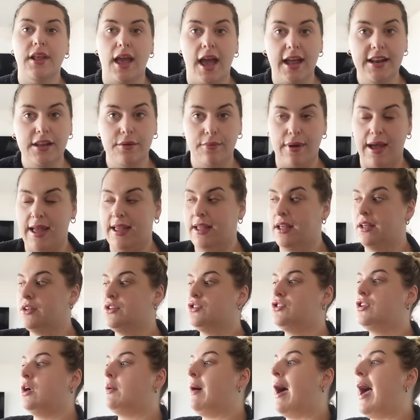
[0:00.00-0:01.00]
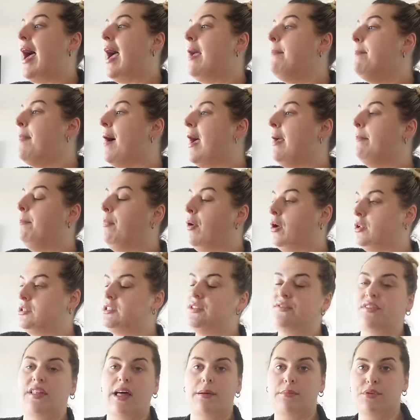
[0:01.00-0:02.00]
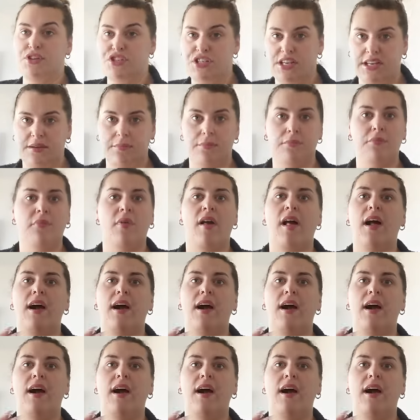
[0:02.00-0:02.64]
Anyway, so I buy pods for that machine.